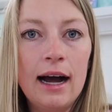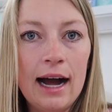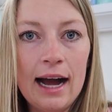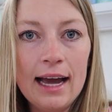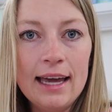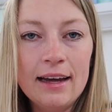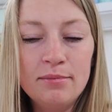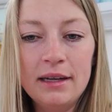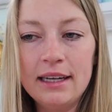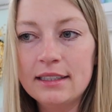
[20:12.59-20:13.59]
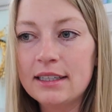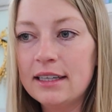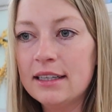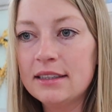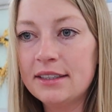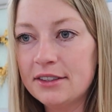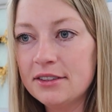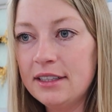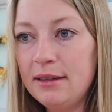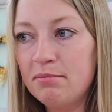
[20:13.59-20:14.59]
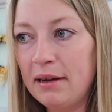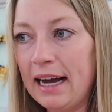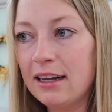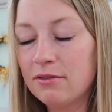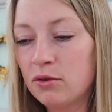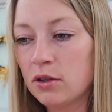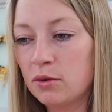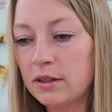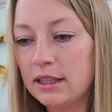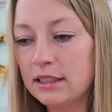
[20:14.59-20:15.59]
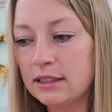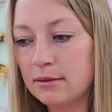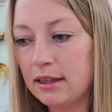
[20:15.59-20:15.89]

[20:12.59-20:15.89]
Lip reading: I have been literally back and forth with this